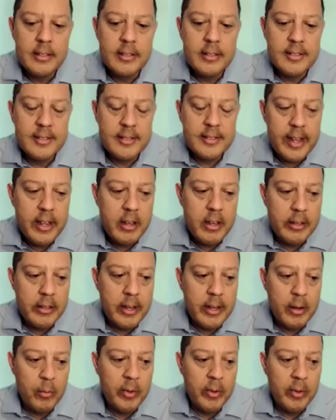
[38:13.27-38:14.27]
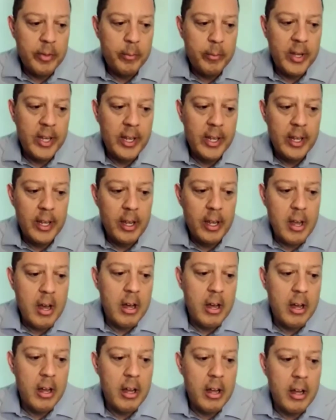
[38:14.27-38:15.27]
stay on that with me.
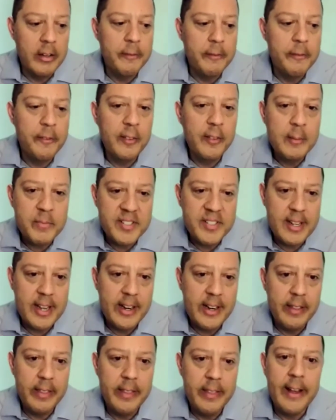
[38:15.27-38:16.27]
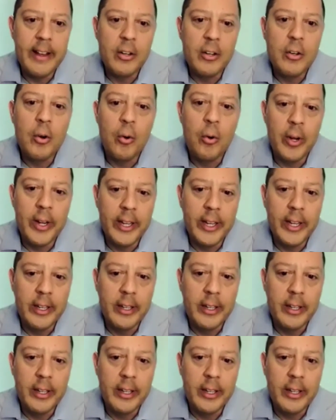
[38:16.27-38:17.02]
On the flip side of that coin,